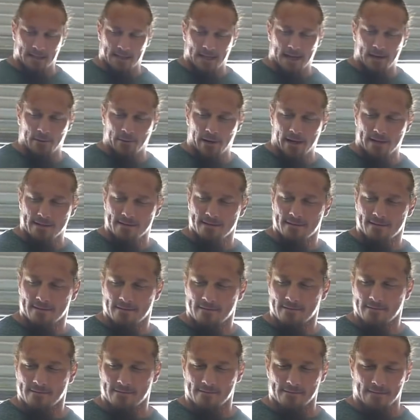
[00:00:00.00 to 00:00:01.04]
the light weights,
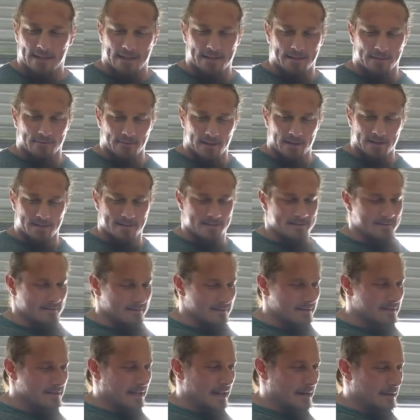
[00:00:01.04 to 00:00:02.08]
let the
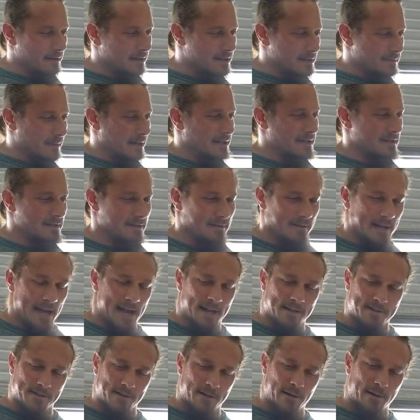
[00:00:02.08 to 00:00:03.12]
wrists settle as much as you
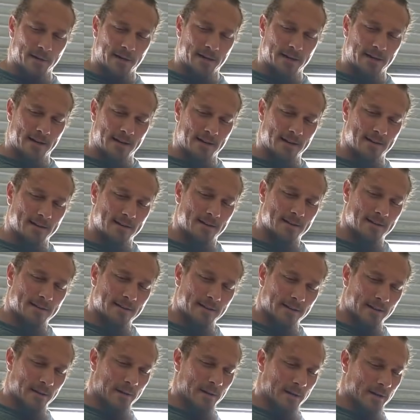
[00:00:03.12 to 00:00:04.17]
can. So you don't need to
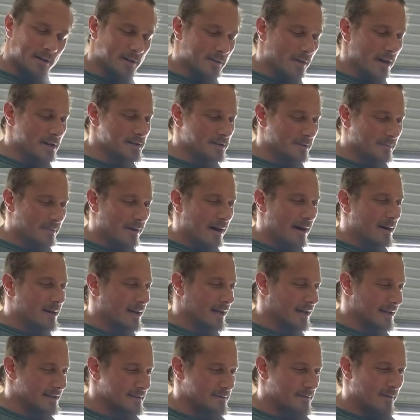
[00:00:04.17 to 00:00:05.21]
crush the bar
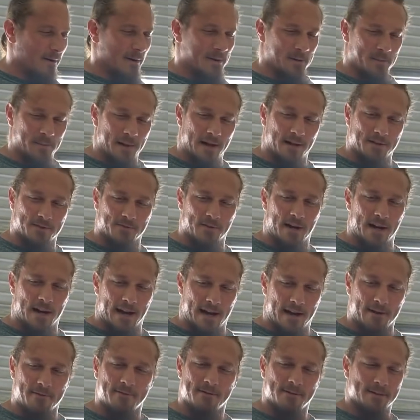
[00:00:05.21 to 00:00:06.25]
like it's 400 pounds right
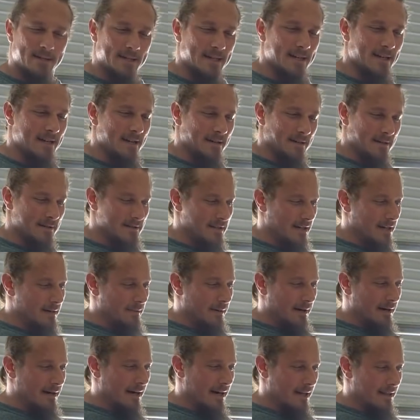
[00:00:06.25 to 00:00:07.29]
now. Just think
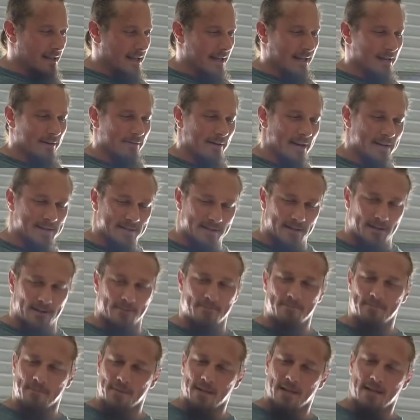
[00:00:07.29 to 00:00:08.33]
about kind of letting it rest
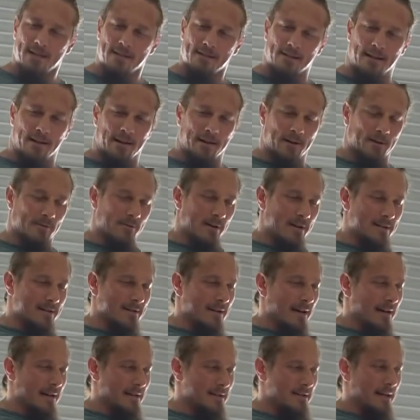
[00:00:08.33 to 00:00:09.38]
there, letting your wrists
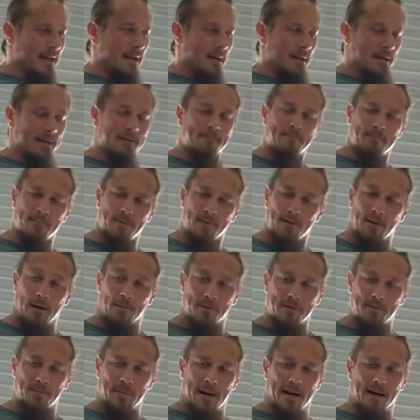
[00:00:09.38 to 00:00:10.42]
kind of settle in,
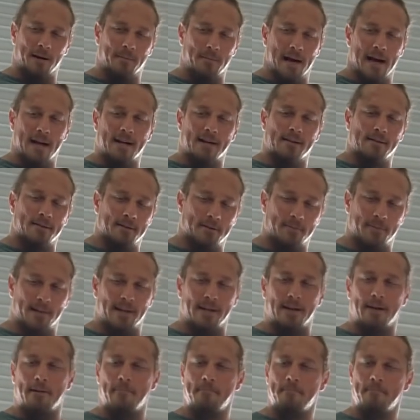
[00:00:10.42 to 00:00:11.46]
almost bending back a little bit.